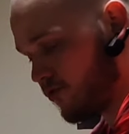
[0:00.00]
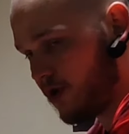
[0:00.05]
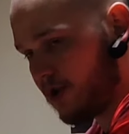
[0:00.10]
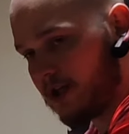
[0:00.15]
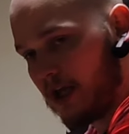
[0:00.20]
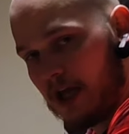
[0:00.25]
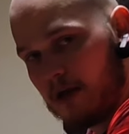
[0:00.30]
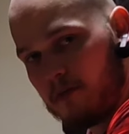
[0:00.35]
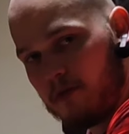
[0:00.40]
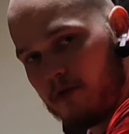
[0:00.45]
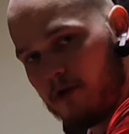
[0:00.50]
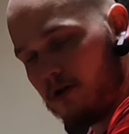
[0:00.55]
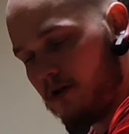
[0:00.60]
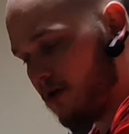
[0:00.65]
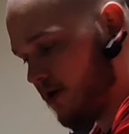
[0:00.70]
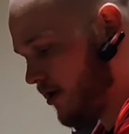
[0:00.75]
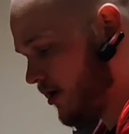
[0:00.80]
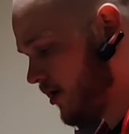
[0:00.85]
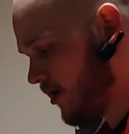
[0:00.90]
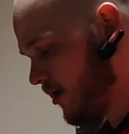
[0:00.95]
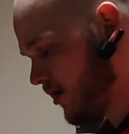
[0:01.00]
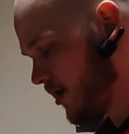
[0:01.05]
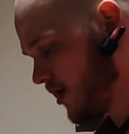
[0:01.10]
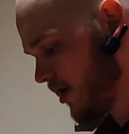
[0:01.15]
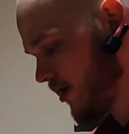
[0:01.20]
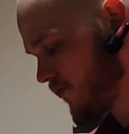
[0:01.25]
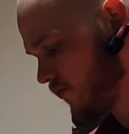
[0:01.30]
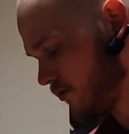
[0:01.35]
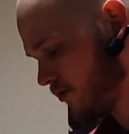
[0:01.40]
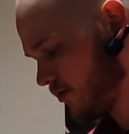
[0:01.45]
through the table,
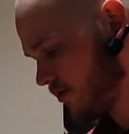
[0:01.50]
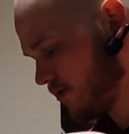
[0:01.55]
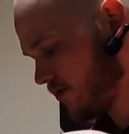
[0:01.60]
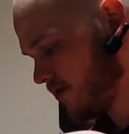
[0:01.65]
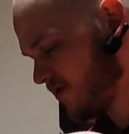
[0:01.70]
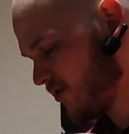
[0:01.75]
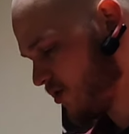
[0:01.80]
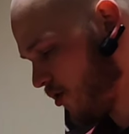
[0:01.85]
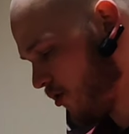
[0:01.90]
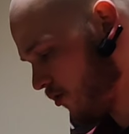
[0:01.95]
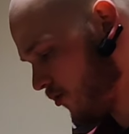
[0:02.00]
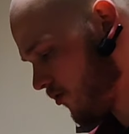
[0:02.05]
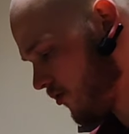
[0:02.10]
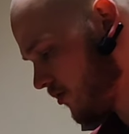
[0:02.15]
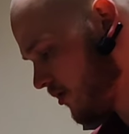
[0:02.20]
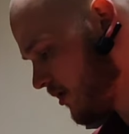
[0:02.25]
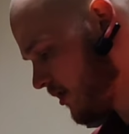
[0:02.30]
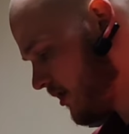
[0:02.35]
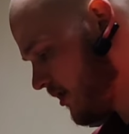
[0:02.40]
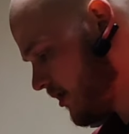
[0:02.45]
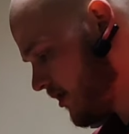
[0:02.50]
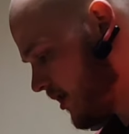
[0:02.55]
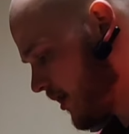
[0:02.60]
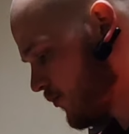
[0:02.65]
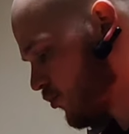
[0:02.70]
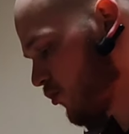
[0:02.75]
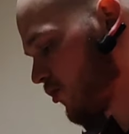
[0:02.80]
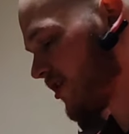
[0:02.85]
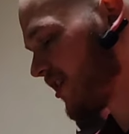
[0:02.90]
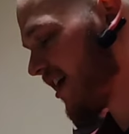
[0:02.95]
it
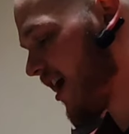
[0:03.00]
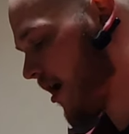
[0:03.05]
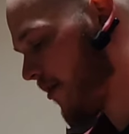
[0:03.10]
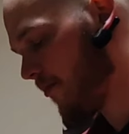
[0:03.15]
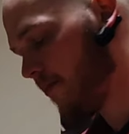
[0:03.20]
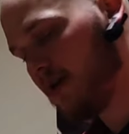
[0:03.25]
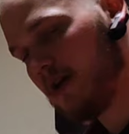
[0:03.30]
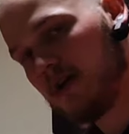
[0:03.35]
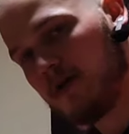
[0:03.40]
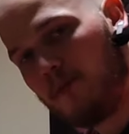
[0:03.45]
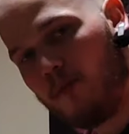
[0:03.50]
would come